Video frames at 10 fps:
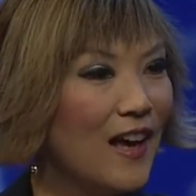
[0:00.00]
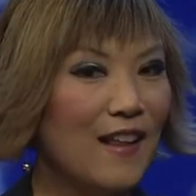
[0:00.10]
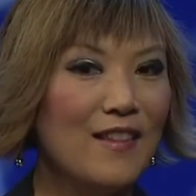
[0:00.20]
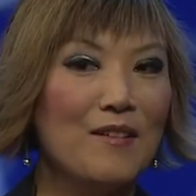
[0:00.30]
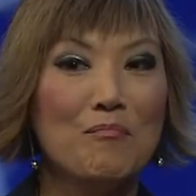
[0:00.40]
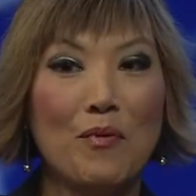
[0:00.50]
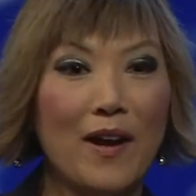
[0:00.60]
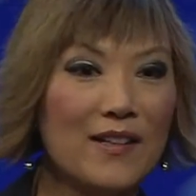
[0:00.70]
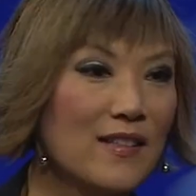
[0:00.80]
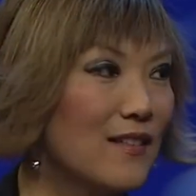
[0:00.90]
and then
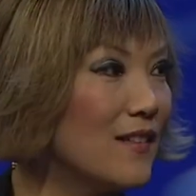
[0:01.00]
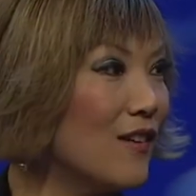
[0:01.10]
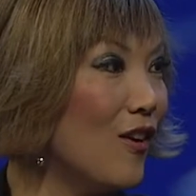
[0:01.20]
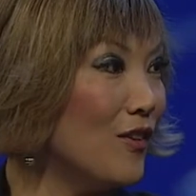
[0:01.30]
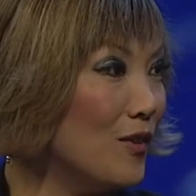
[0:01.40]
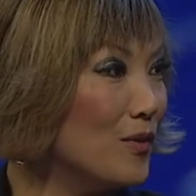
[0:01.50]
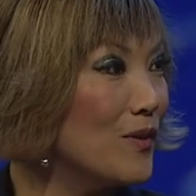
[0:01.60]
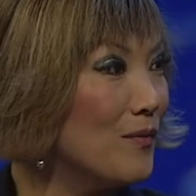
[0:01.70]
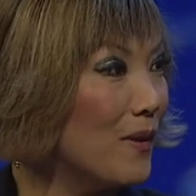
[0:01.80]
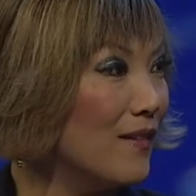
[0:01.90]
Brexit, God
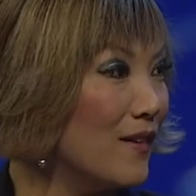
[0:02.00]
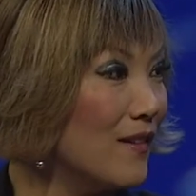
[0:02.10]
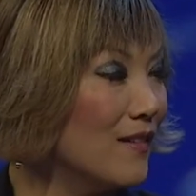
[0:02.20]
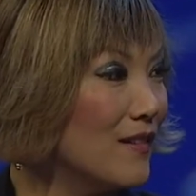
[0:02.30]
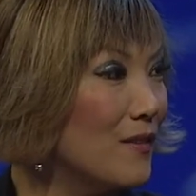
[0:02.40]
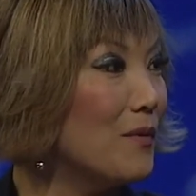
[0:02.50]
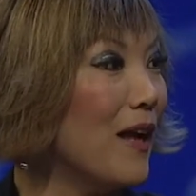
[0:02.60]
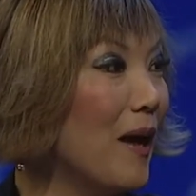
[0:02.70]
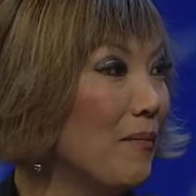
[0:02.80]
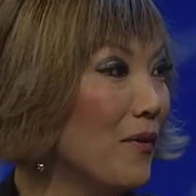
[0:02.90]
knows whether it would
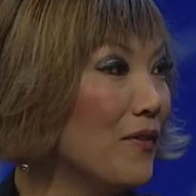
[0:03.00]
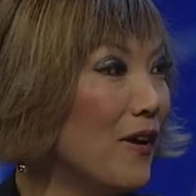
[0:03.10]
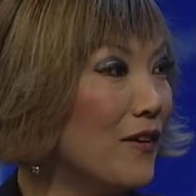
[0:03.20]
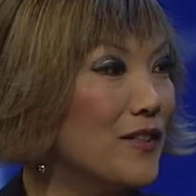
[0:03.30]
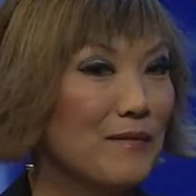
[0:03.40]
happen or not.